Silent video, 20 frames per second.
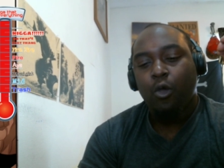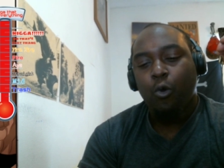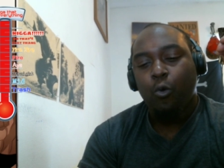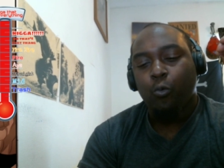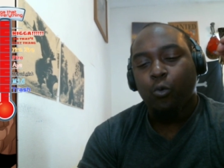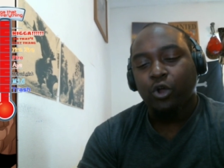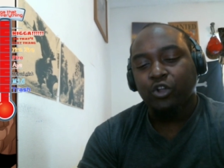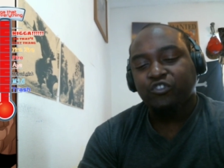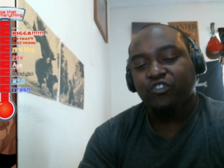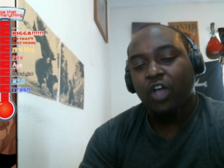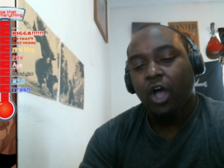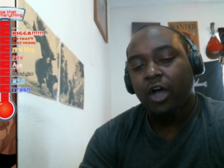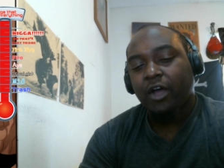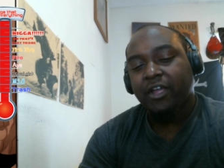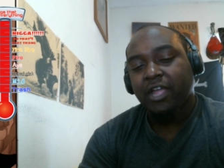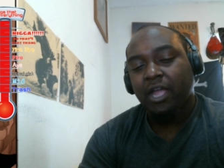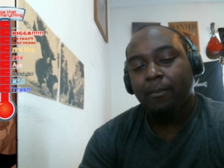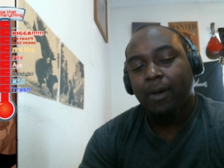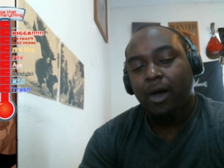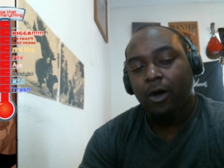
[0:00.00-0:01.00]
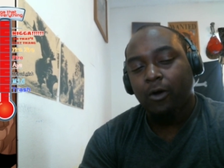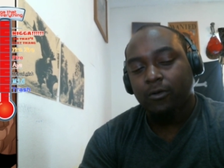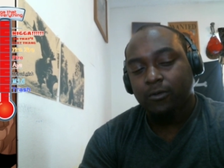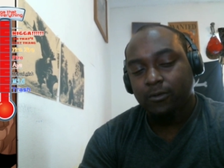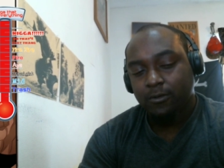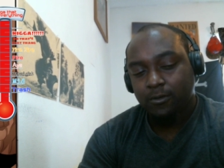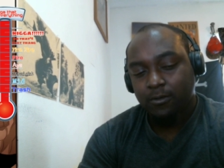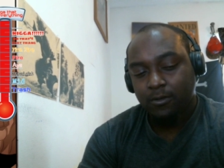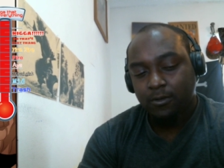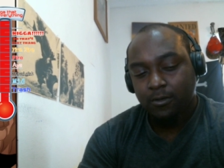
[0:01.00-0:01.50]
we're talking about
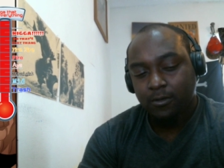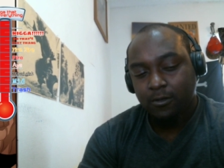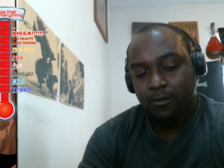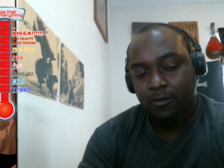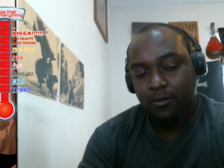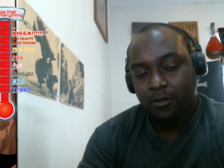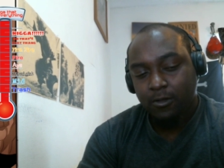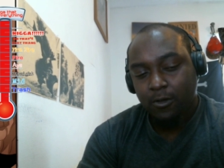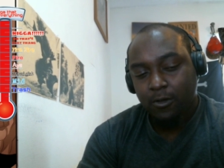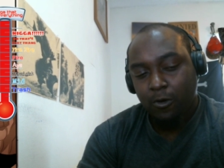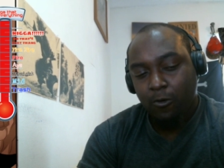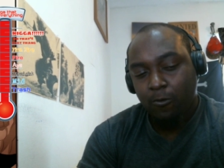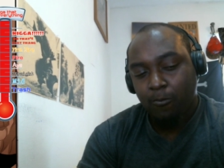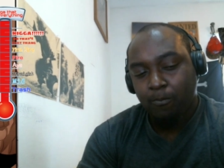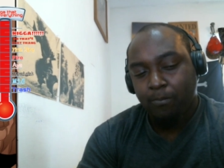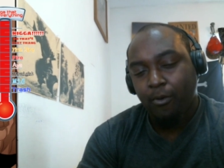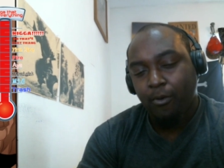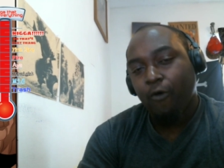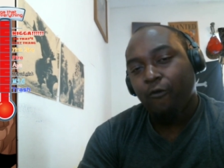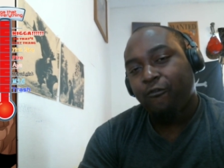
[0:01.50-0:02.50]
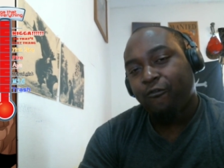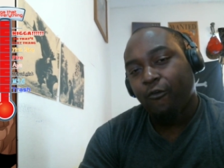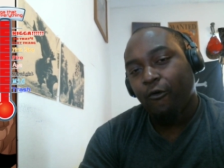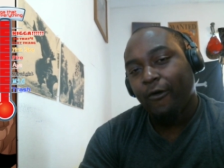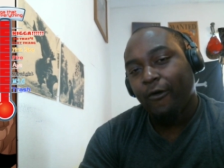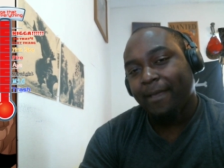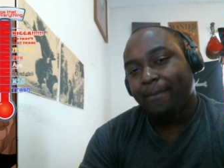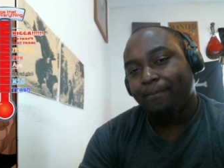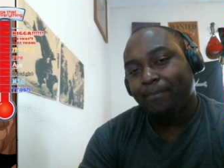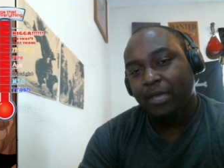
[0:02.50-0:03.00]

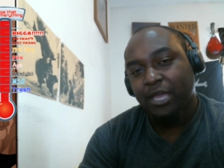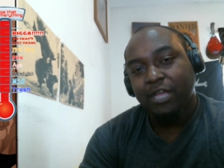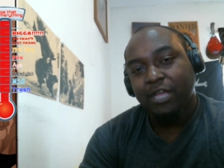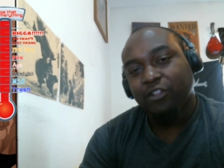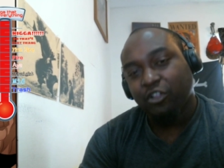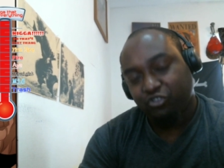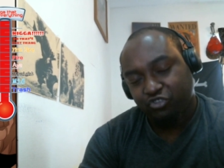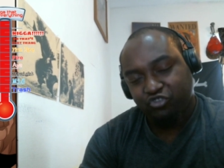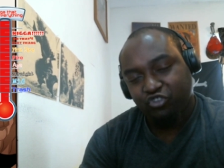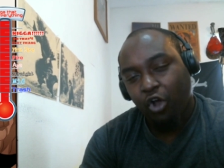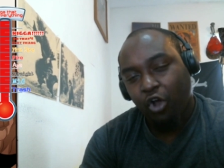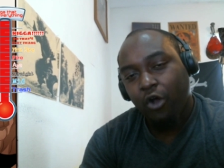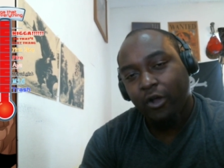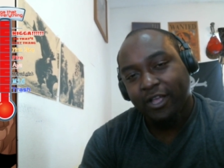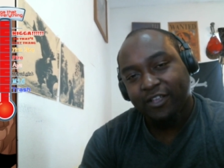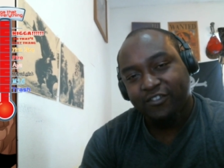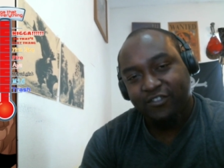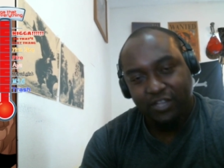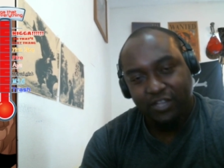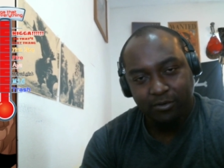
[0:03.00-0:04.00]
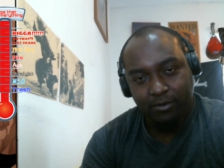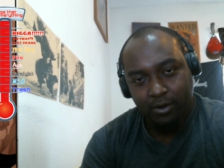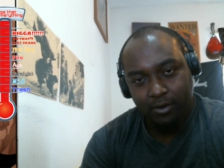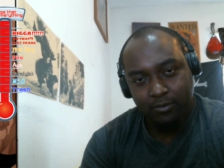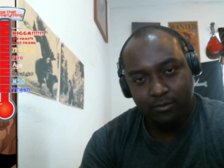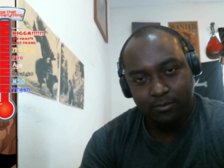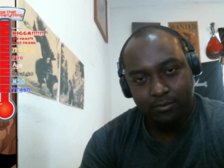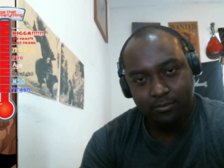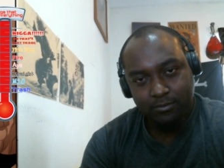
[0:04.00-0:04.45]
Bofoi being the strongest hero.